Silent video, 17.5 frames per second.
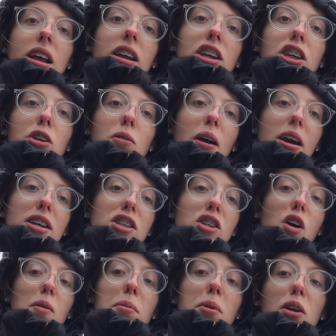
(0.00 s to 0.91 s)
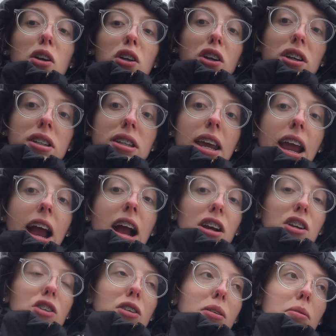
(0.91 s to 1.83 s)
You guys caught me on a good day,
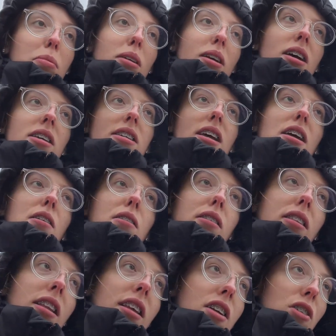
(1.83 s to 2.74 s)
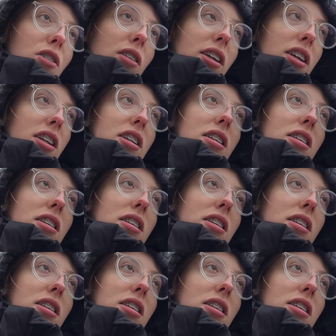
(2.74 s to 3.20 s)
actually, because I literally